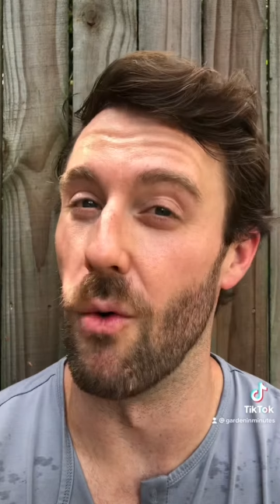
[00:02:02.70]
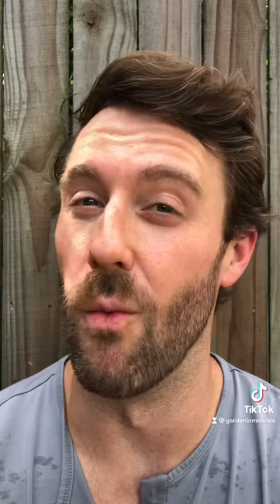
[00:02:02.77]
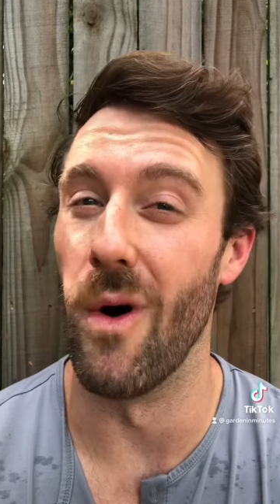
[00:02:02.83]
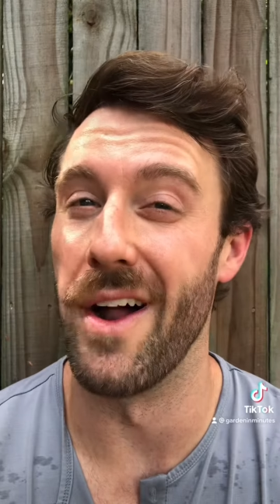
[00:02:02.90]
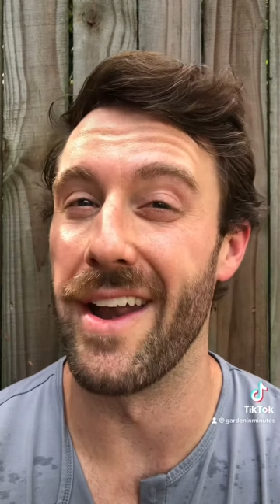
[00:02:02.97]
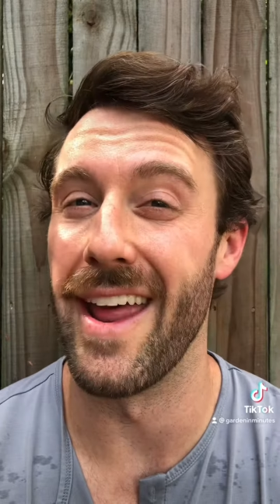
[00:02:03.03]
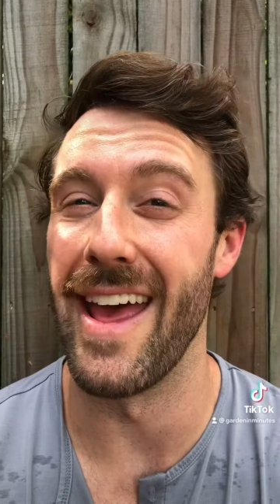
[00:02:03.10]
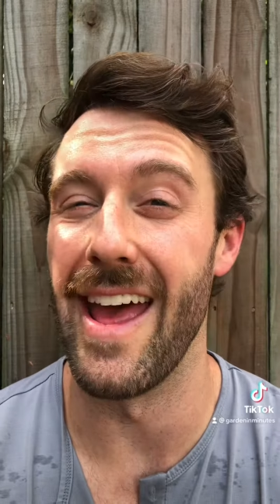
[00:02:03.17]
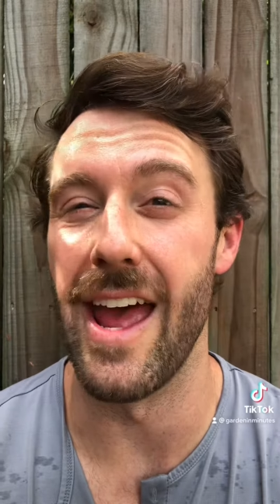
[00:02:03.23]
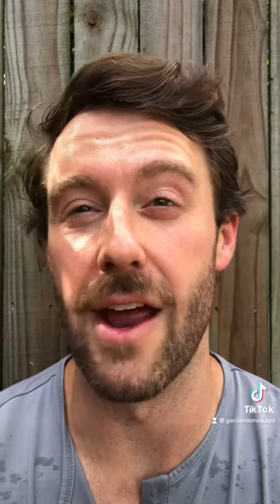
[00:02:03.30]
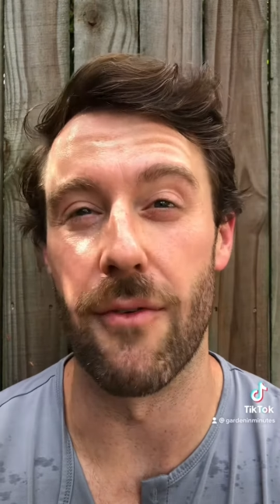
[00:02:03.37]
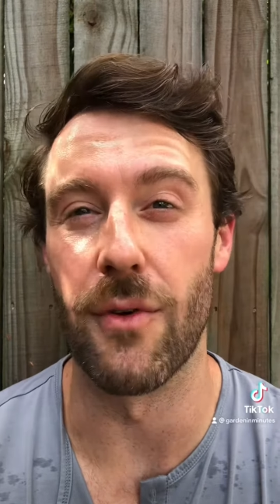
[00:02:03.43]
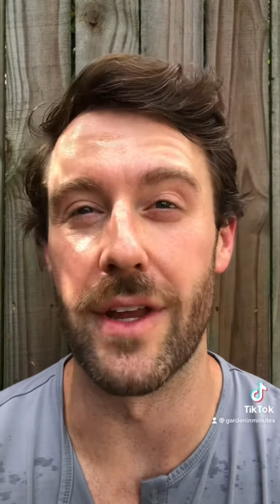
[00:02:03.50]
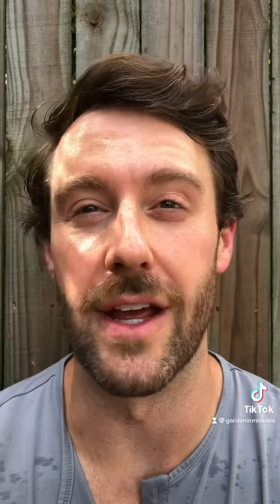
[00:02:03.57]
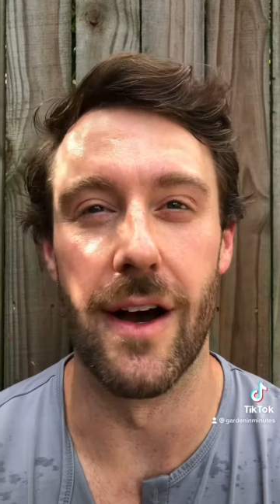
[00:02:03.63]
1
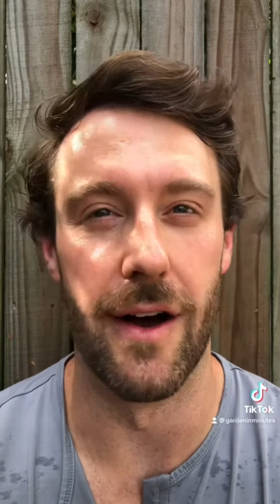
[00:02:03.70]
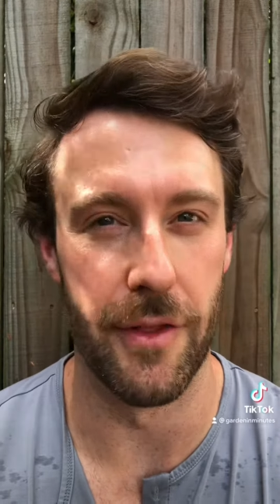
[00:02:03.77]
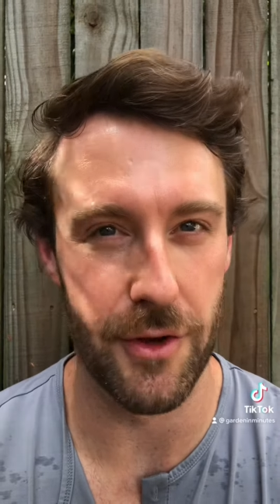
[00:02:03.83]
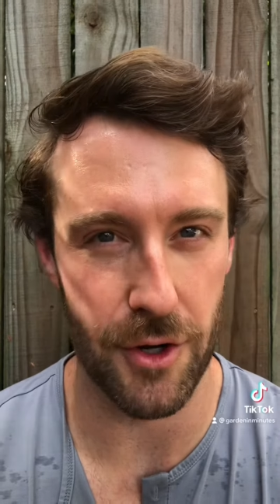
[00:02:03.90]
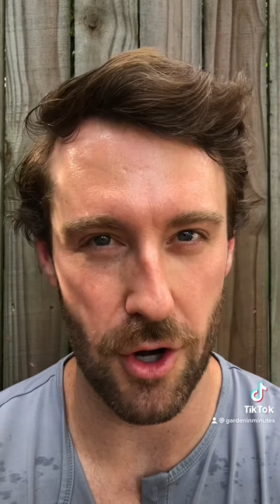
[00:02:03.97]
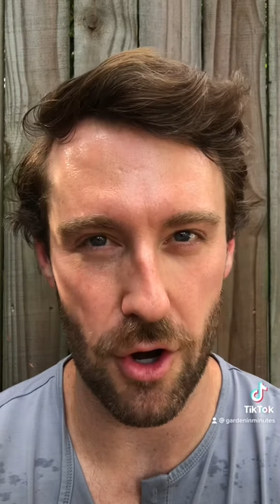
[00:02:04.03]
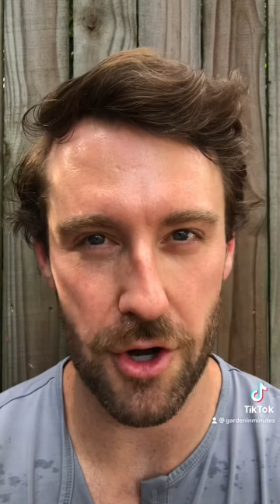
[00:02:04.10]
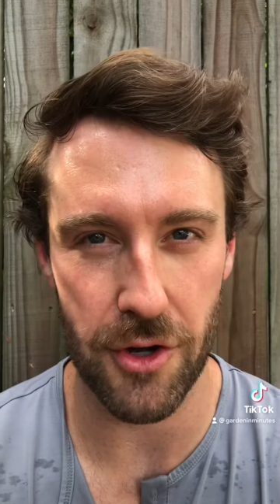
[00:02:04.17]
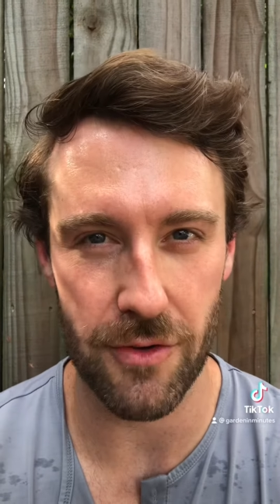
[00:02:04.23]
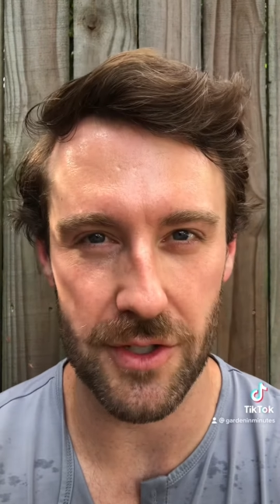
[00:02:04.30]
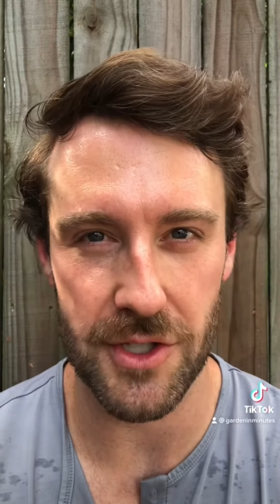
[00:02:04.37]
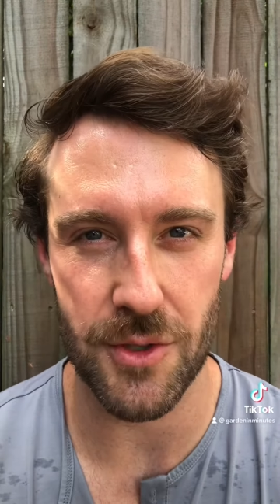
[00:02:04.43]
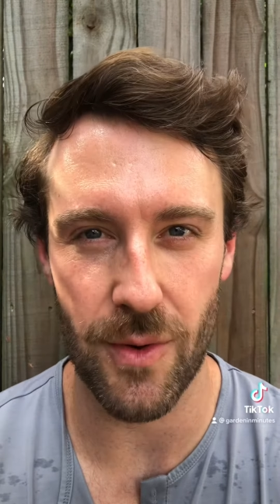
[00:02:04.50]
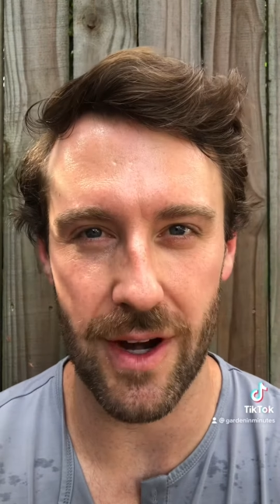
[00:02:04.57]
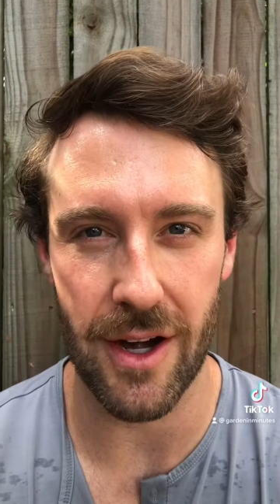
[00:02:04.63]
every other garden
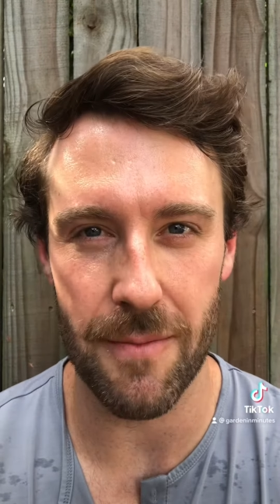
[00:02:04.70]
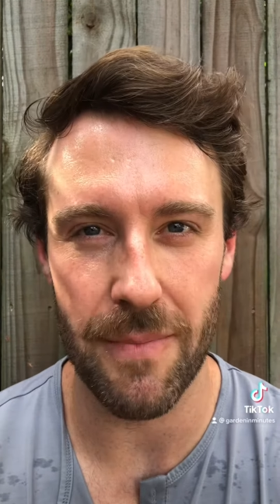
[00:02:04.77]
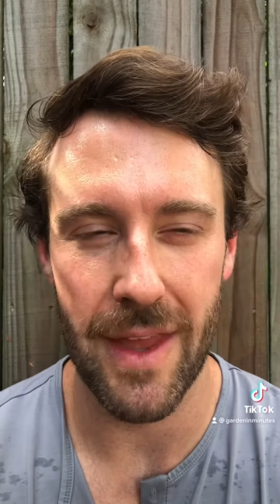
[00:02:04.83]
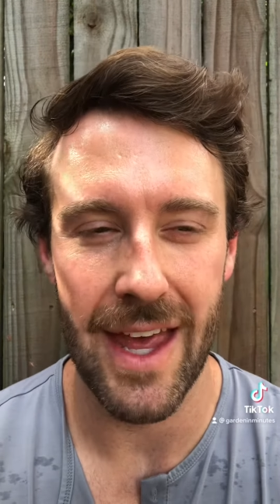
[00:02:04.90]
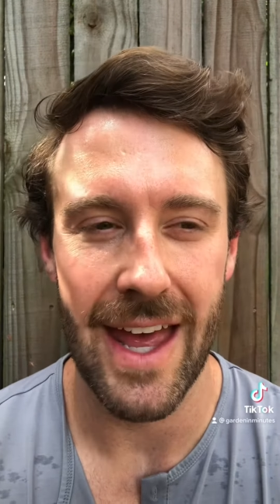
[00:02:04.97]
grid square.